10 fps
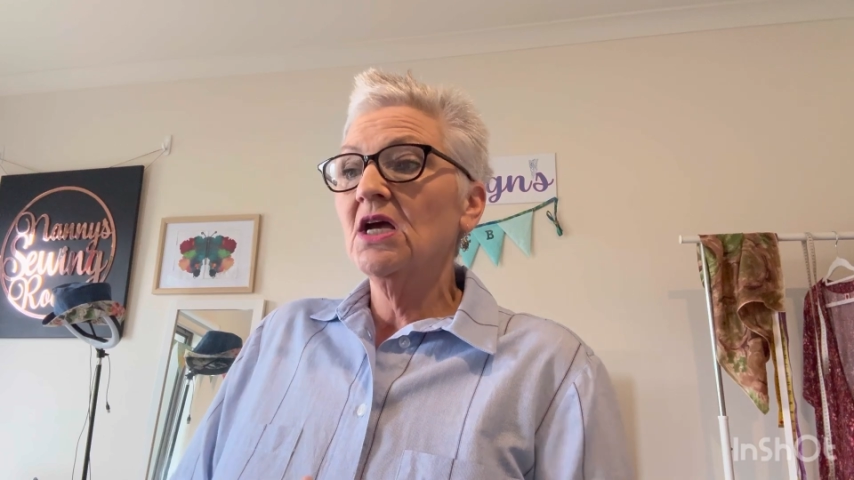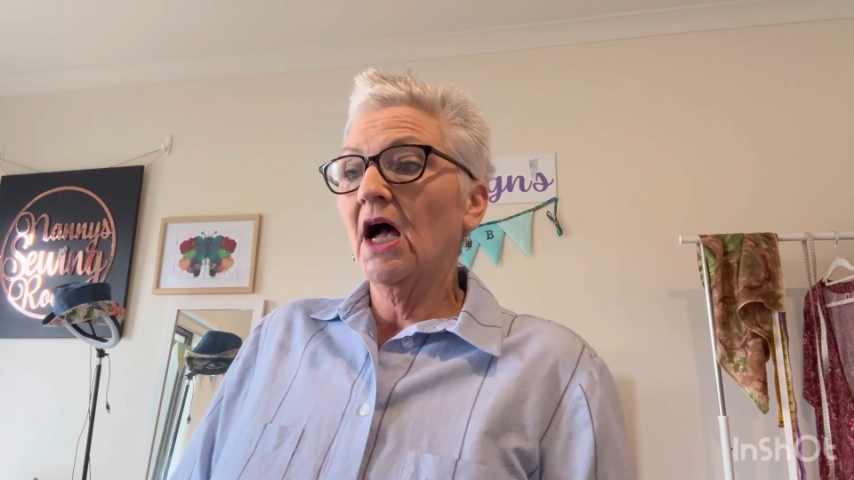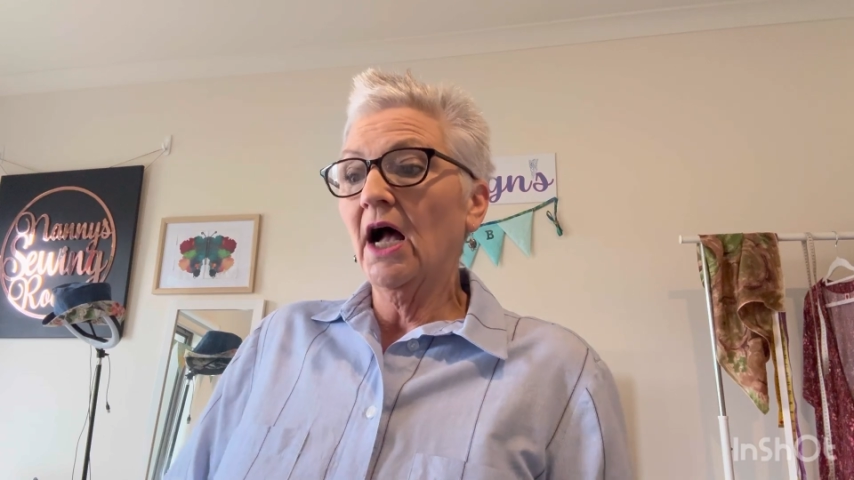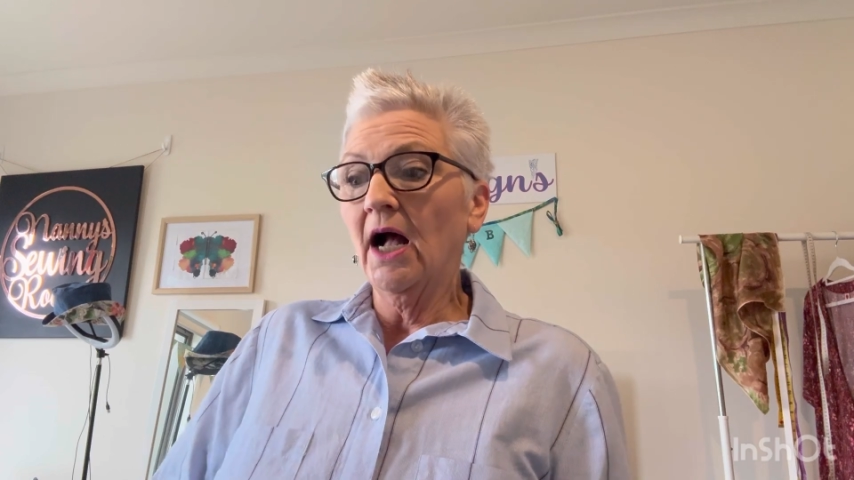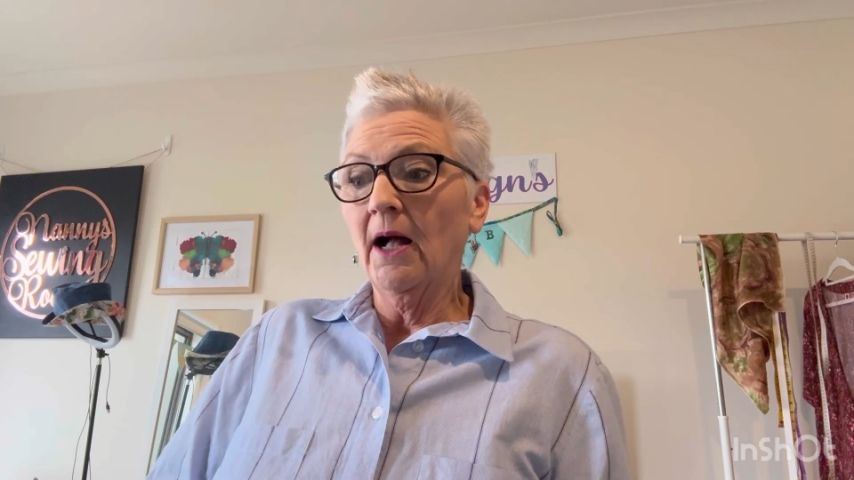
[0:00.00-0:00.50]

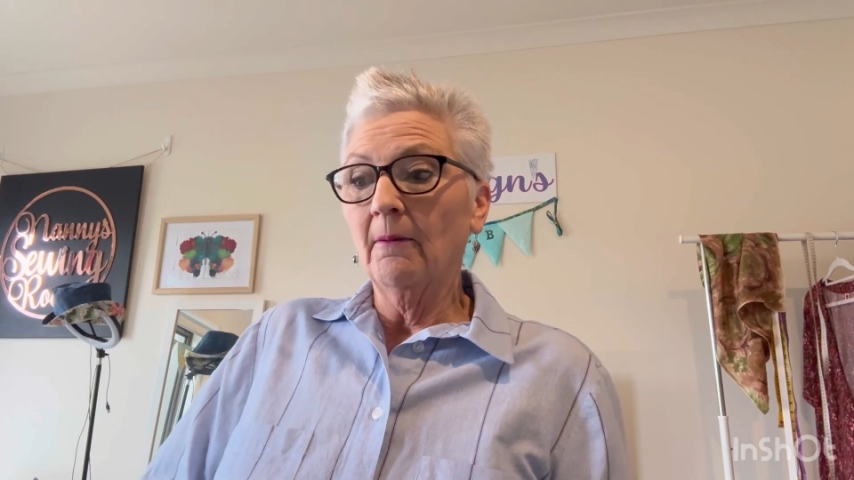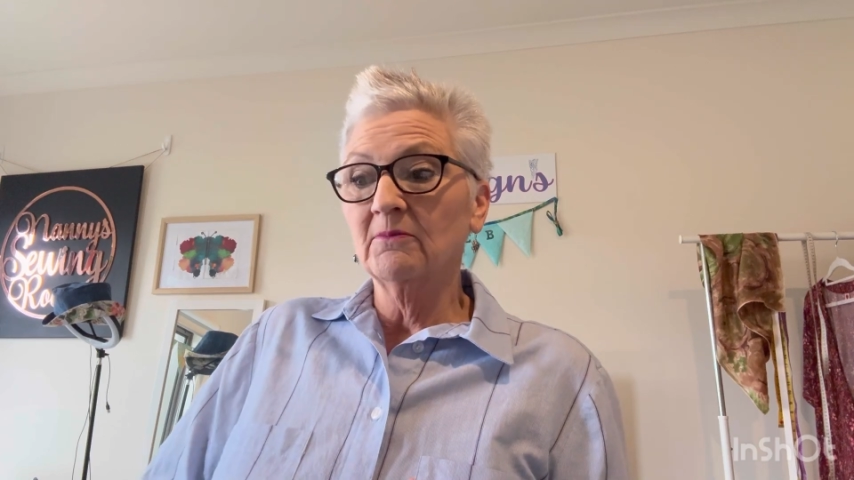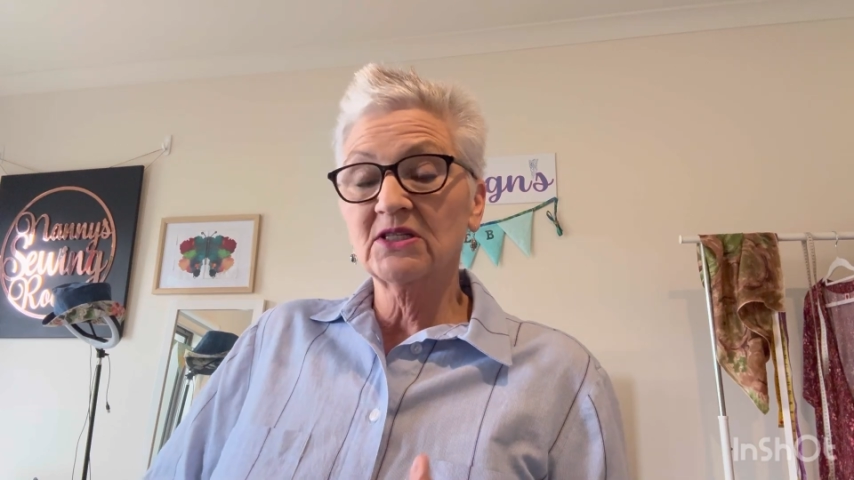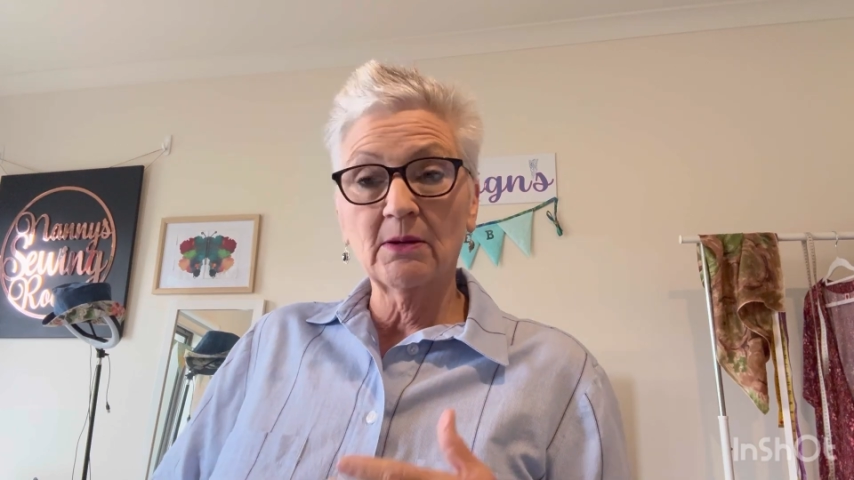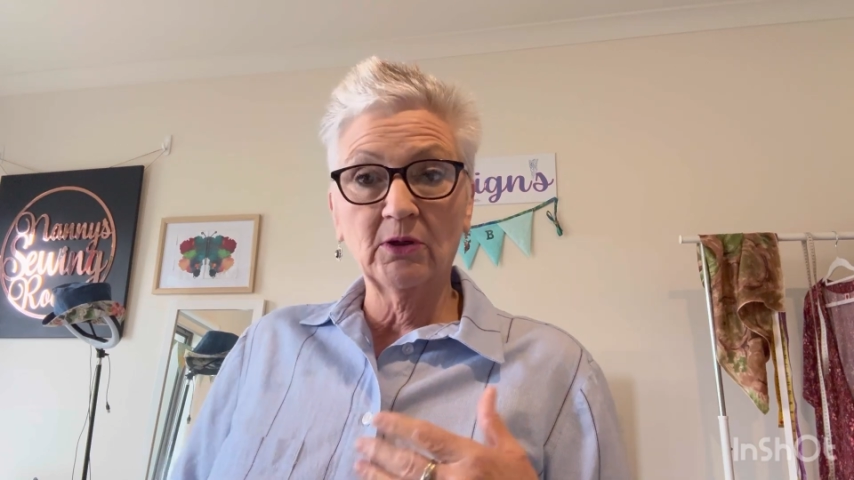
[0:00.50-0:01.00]

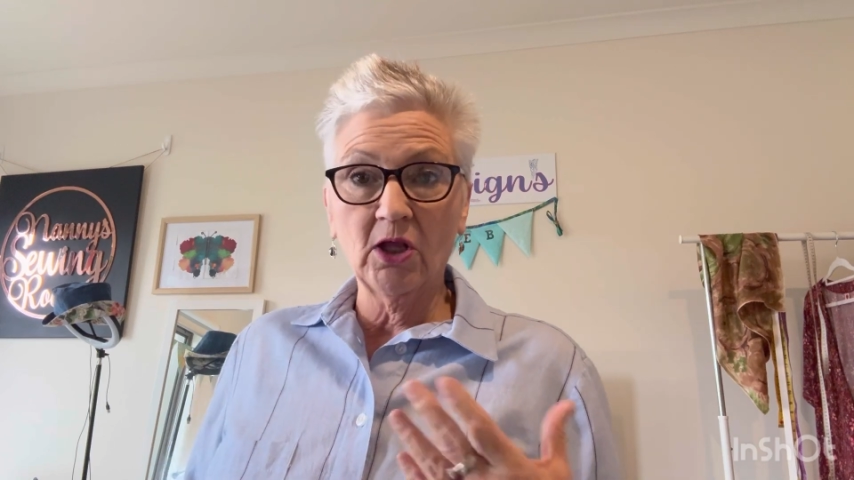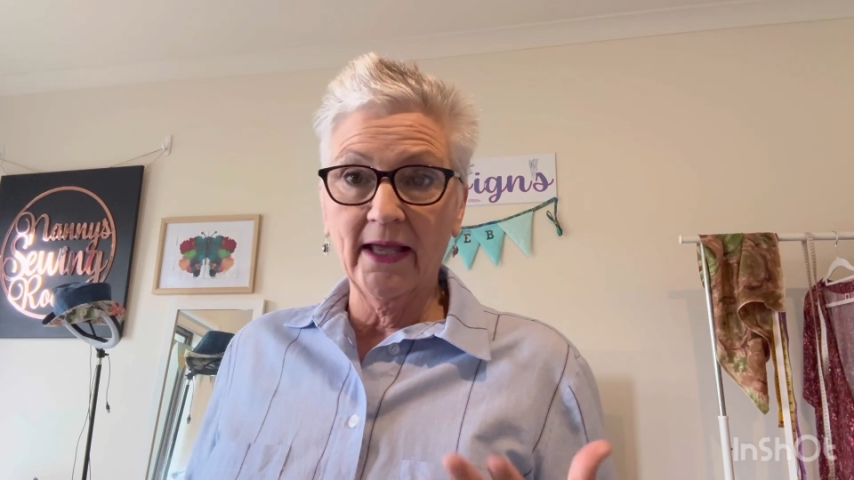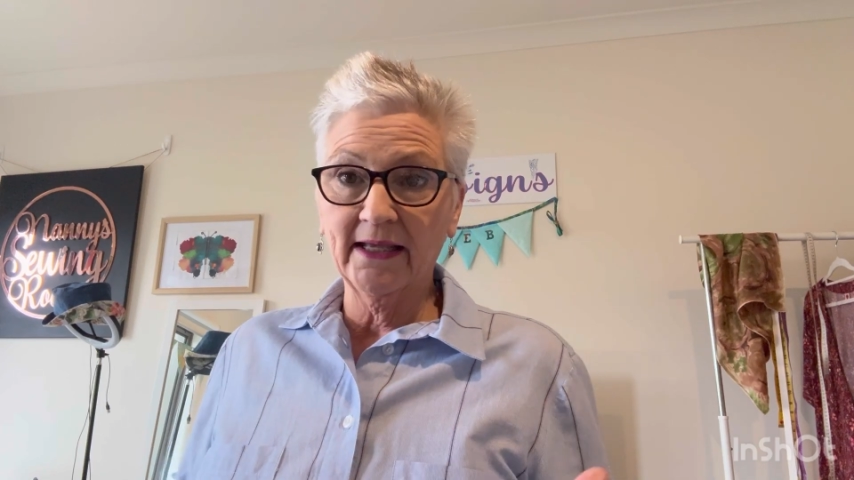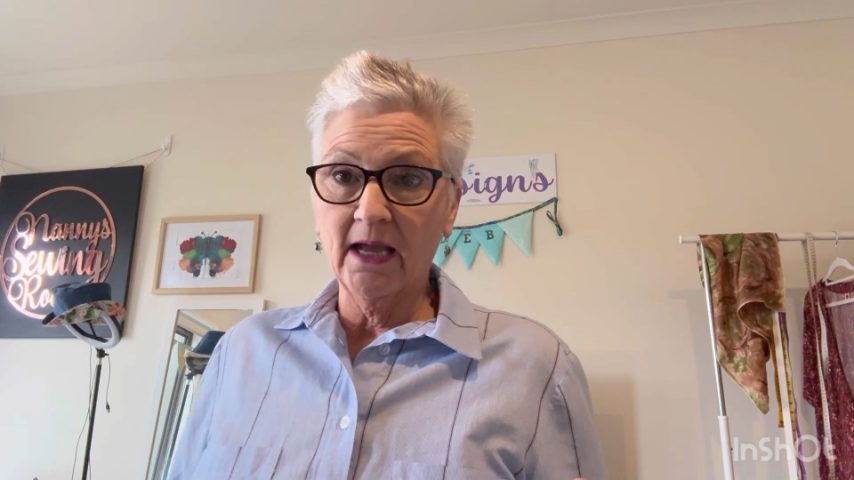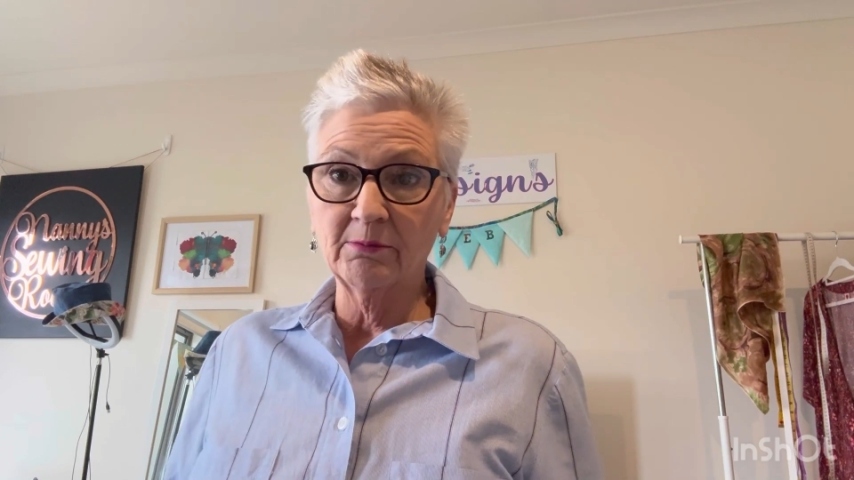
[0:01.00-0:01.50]
someone like
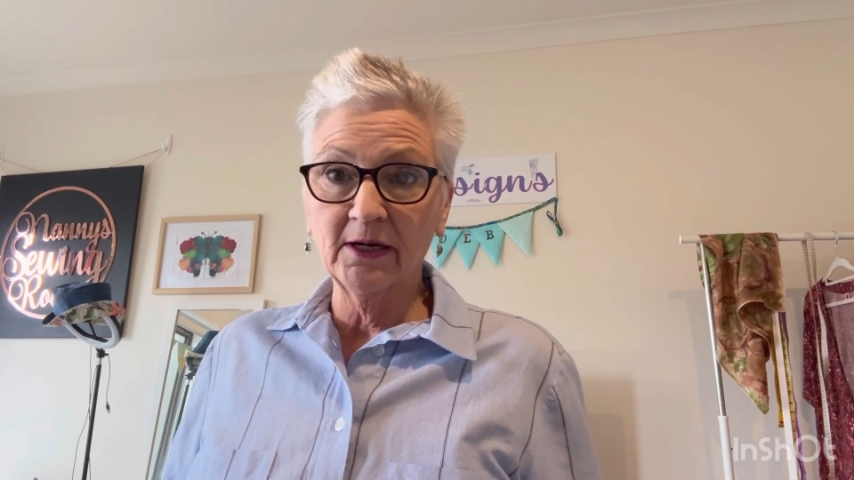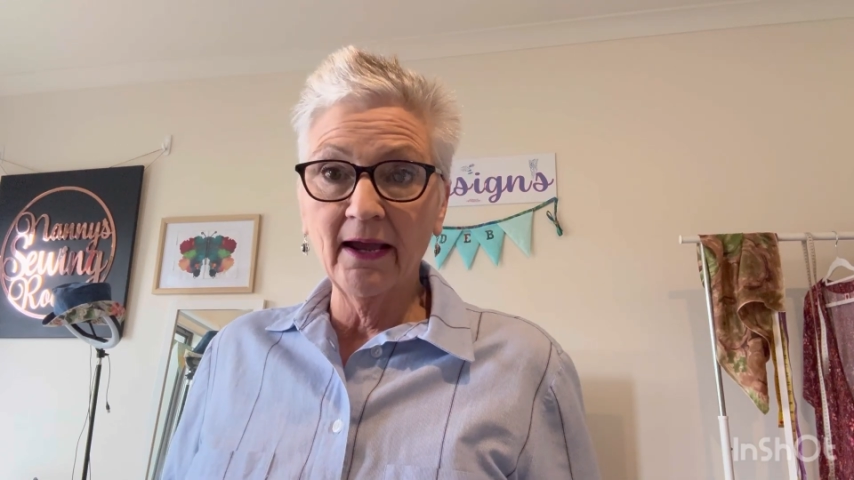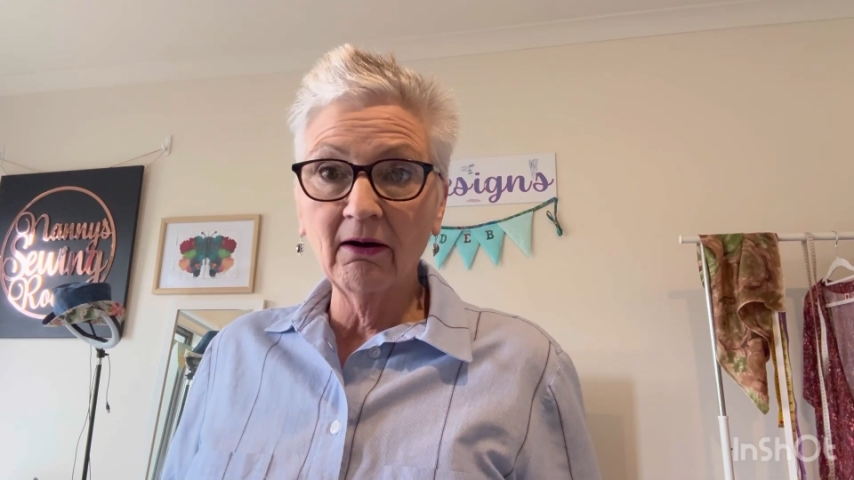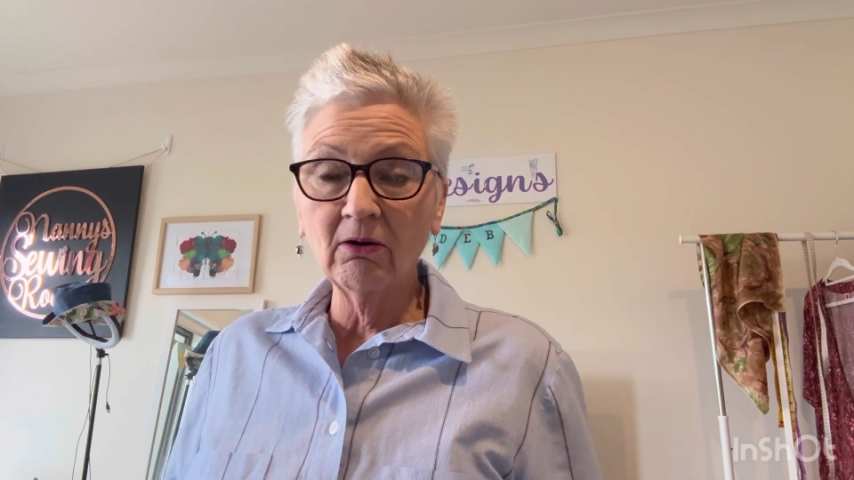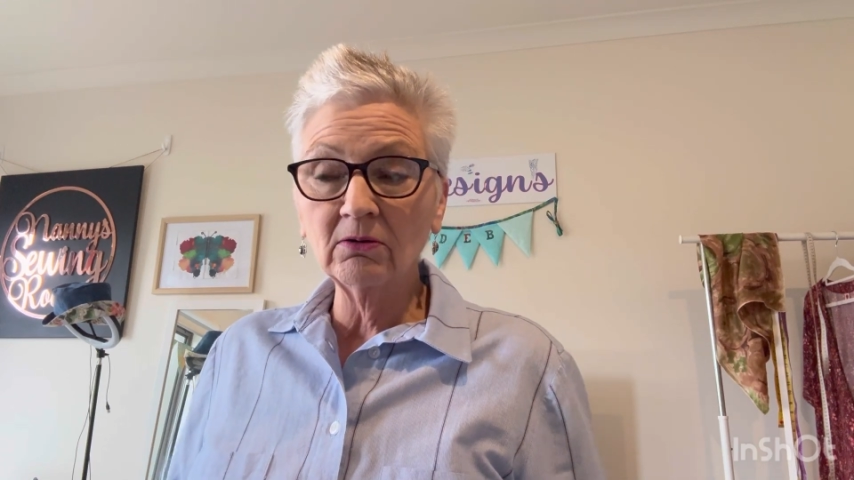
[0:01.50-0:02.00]

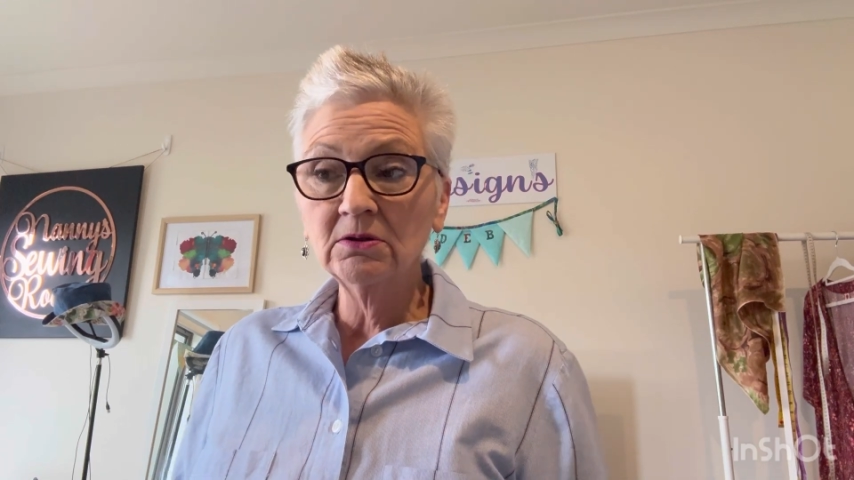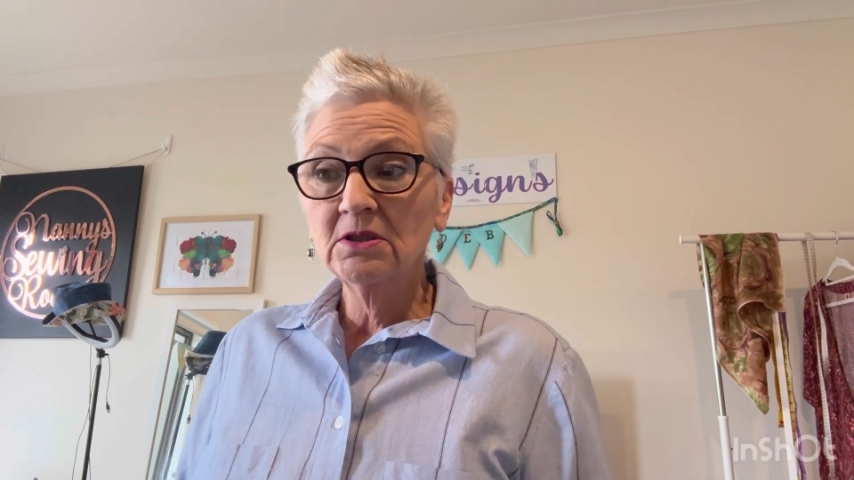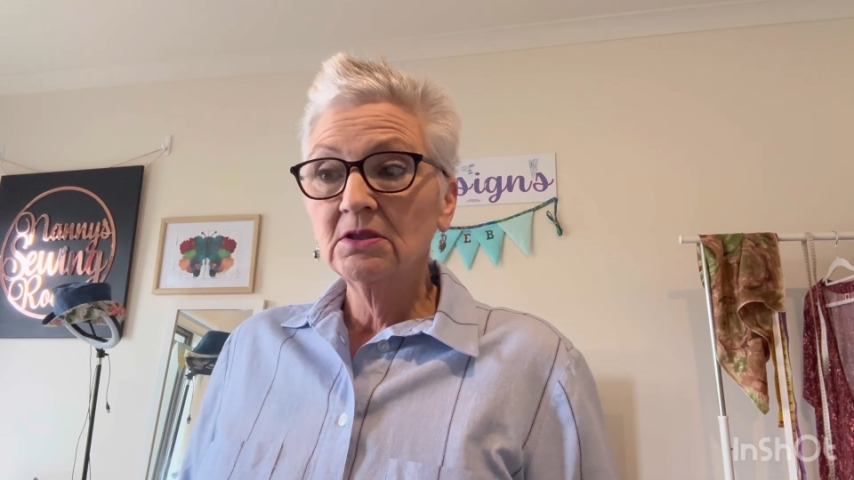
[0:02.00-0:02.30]
Gabrielle,